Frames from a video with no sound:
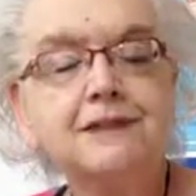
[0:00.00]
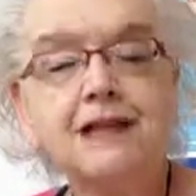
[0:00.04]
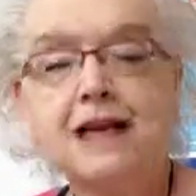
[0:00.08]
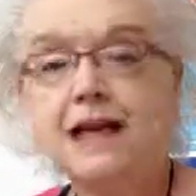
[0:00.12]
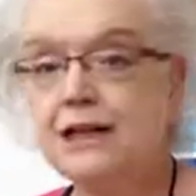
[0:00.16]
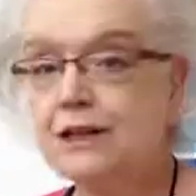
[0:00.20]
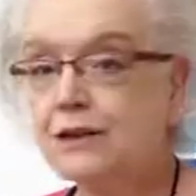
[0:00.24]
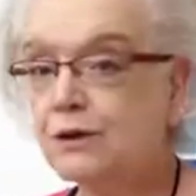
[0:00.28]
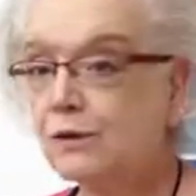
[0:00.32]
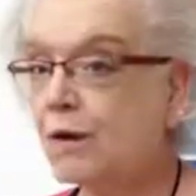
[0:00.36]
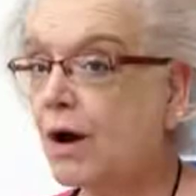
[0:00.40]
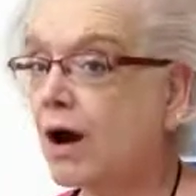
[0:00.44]

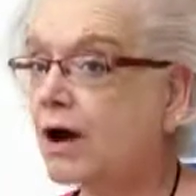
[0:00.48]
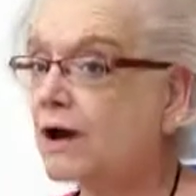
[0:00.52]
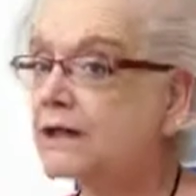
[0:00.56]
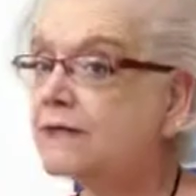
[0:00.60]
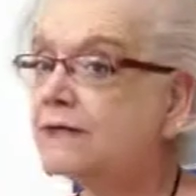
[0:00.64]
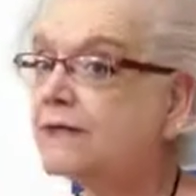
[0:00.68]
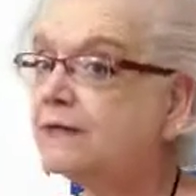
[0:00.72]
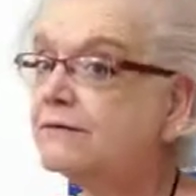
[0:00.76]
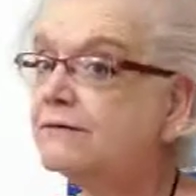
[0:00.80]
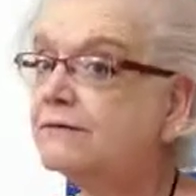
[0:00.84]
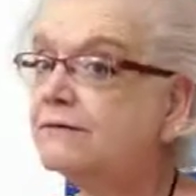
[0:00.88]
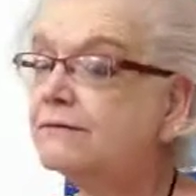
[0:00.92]

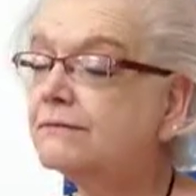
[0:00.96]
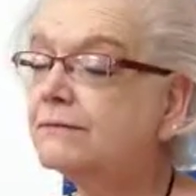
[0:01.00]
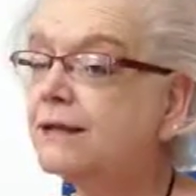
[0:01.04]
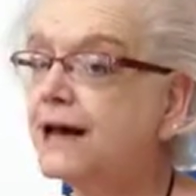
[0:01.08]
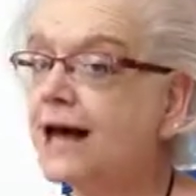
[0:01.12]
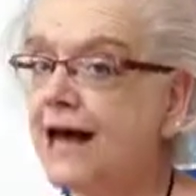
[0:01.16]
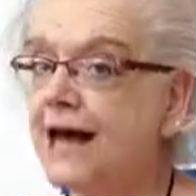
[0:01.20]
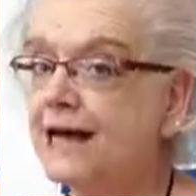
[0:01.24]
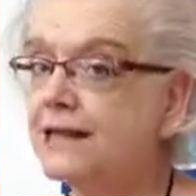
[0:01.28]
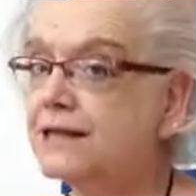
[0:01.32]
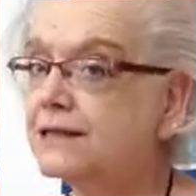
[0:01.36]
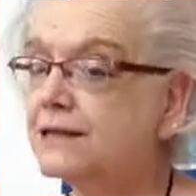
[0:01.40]
Interrogative,
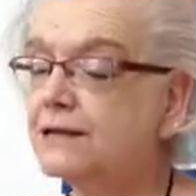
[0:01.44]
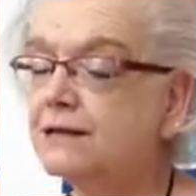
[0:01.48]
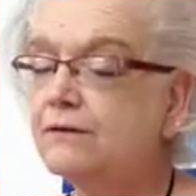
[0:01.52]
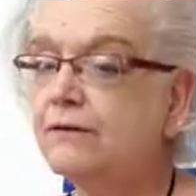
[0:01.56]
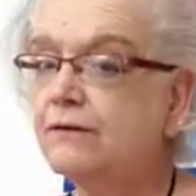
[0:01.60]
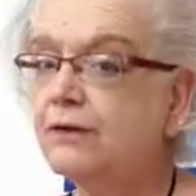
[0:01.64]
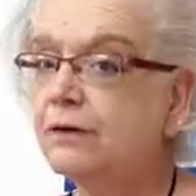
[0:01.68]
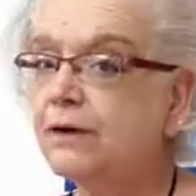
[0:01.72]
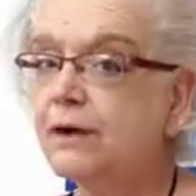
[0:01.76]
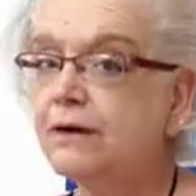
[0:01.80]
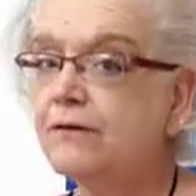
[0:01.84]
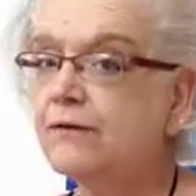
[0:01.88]
asking
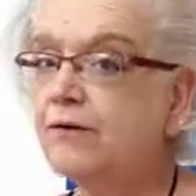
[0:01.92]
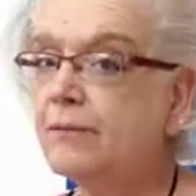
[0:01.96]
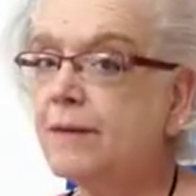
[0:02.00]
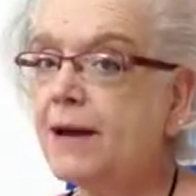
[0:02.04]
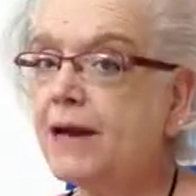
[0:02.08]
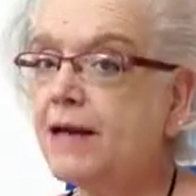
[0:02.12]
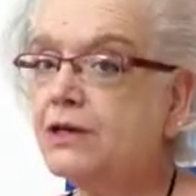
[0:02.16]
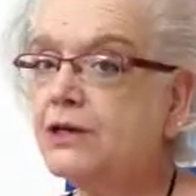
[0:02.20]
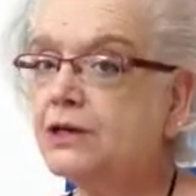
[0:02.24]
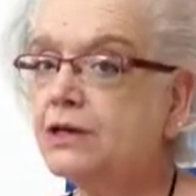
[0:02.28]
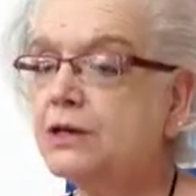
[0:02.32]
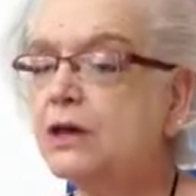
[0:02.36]
for
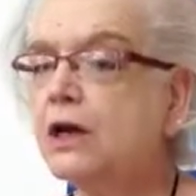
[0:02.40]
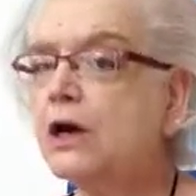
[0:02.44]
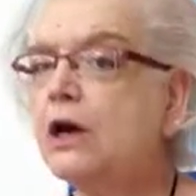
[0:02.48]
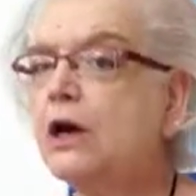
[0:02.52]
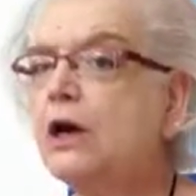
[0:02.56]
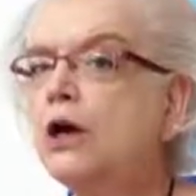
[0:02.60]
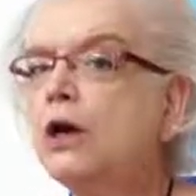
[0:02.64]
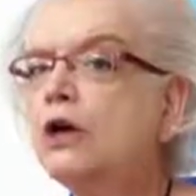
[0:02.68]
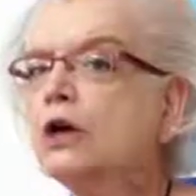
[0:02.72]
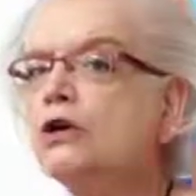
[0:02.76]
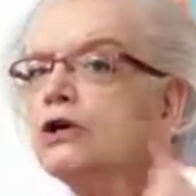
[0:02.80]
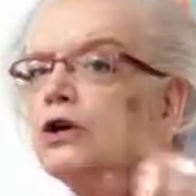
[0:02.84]
information.
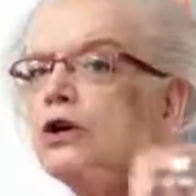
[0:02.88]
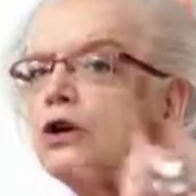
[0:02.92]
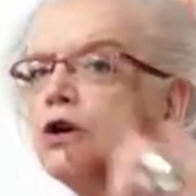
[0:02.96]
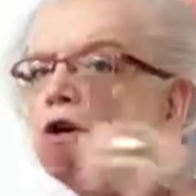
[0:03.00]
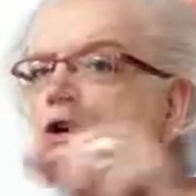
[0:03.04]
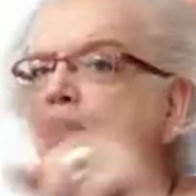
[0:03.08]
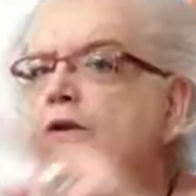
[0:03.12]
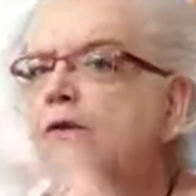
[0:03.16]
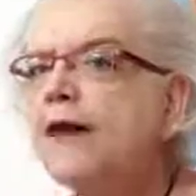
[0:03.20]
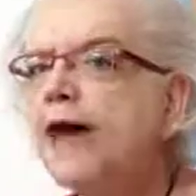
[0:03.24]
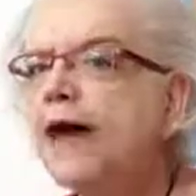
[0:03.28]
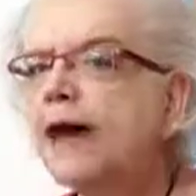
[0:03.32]

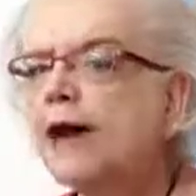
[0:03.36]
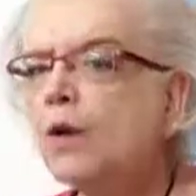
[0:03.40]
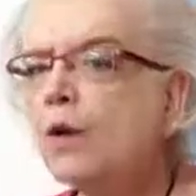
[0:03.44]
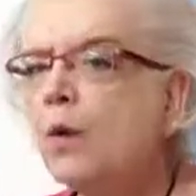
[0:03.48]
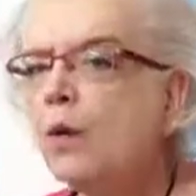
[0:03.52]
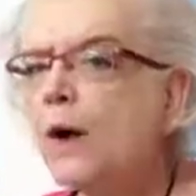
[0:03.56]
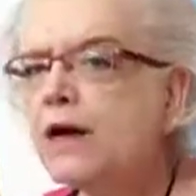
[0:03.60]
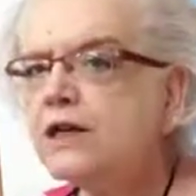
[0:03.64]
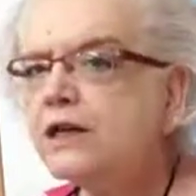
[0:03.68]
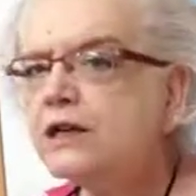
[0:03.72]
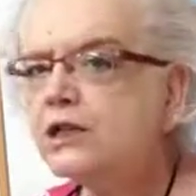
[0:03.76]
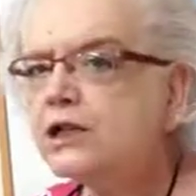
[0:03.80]
Turn that
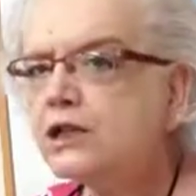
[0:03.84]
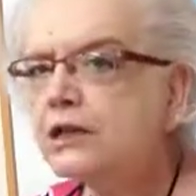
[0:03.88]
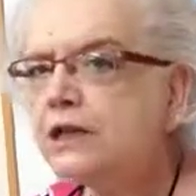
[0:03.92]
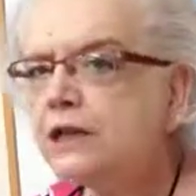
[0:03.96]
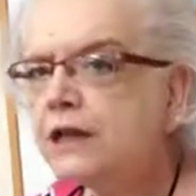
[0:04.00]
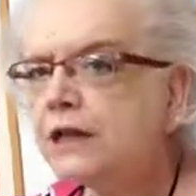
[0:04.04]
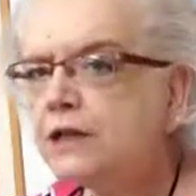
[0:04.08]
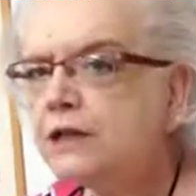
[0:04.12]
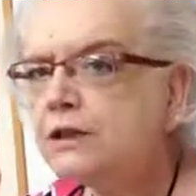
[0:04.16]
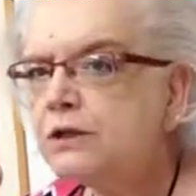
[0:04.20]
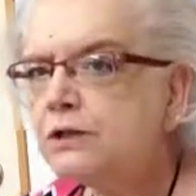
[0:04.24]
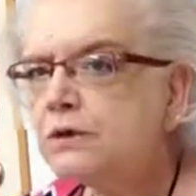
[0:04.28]
question
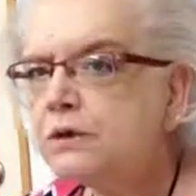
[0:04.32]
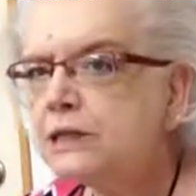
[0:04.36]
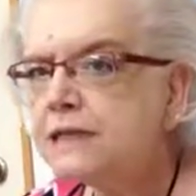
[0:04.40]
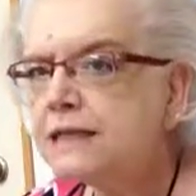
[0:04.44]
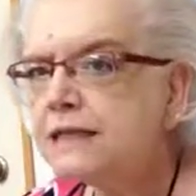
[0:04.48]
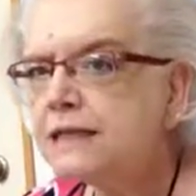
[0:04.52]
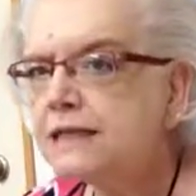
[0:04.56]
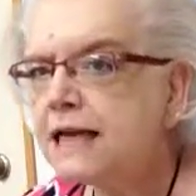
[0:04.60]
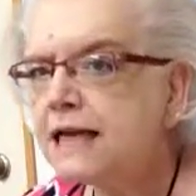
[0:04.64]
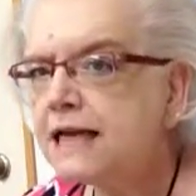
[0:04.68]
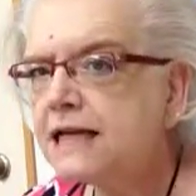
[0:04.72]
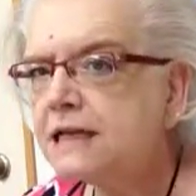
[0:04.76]
into a
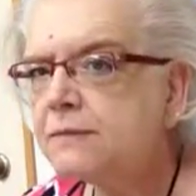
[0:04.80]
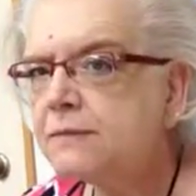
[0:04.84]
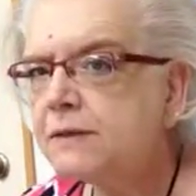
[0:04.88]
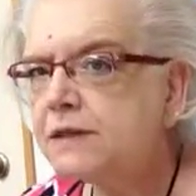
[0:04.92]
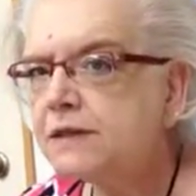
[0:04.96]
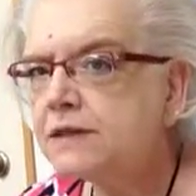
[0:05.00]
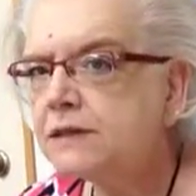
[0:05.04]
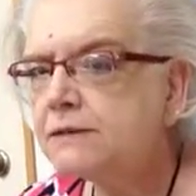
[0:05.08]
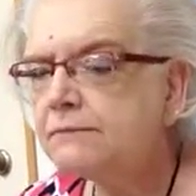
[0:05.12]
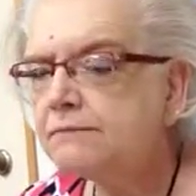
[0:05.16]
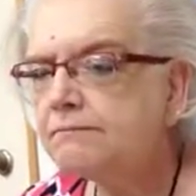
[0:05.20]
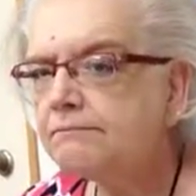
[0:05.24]

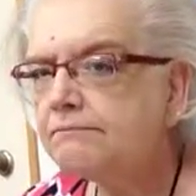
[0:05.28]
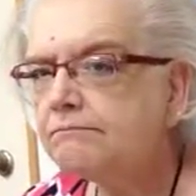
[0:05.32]
statement.